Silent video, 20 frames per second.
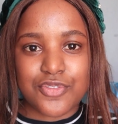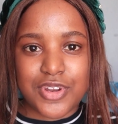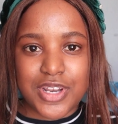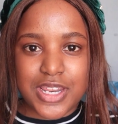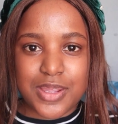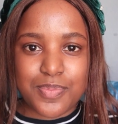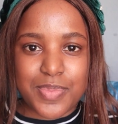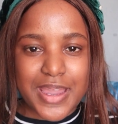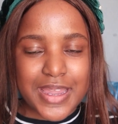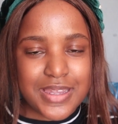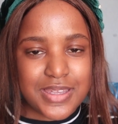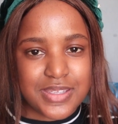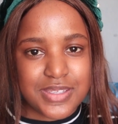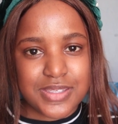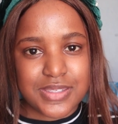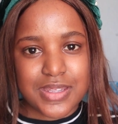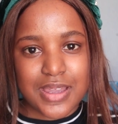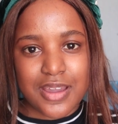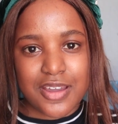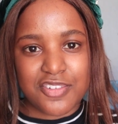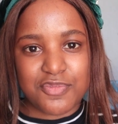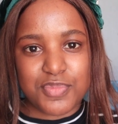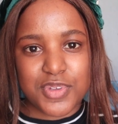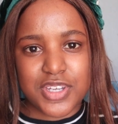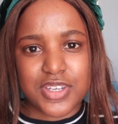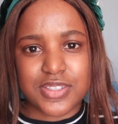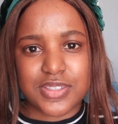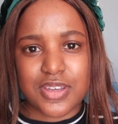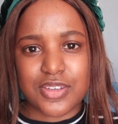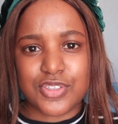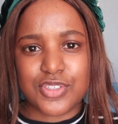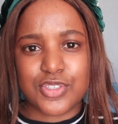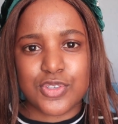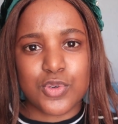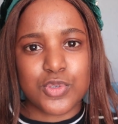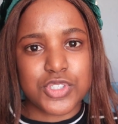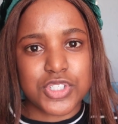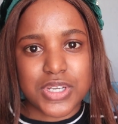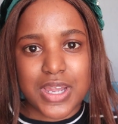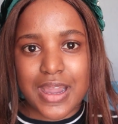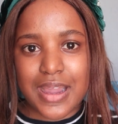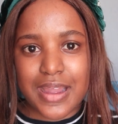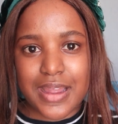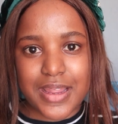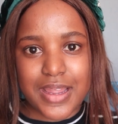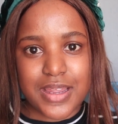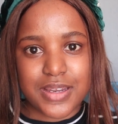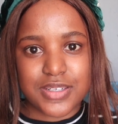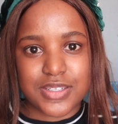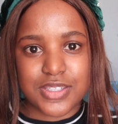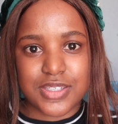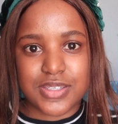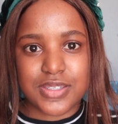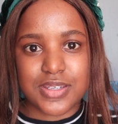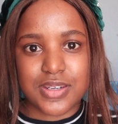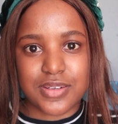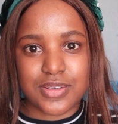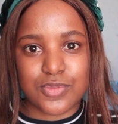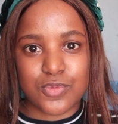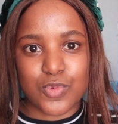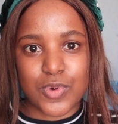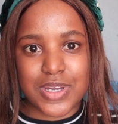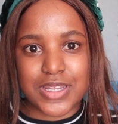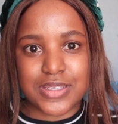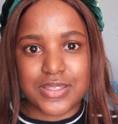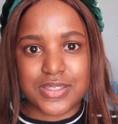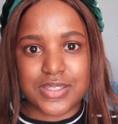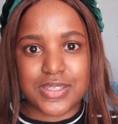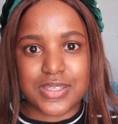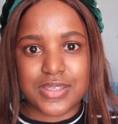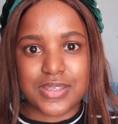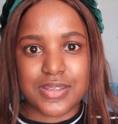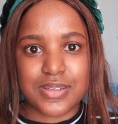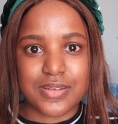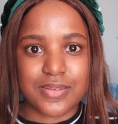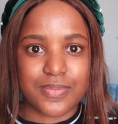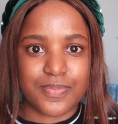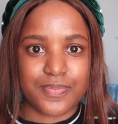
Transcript: really baggy stuff because I was so shy. I just didn't want,